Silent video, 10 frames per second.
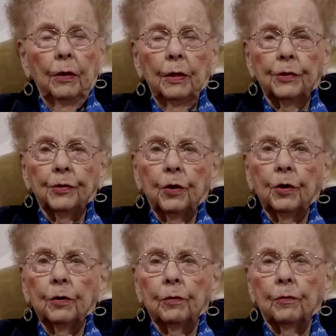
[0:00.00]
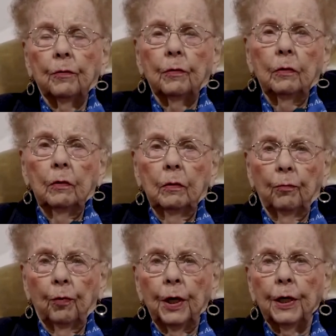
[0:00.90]
started
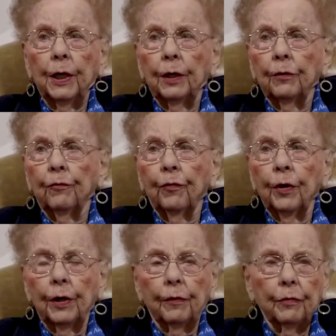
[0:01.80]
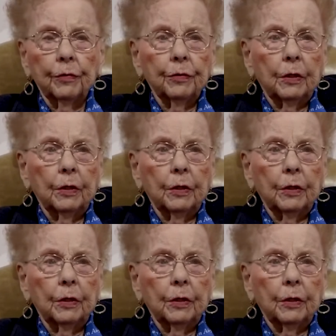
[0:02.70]
breaking in front of us,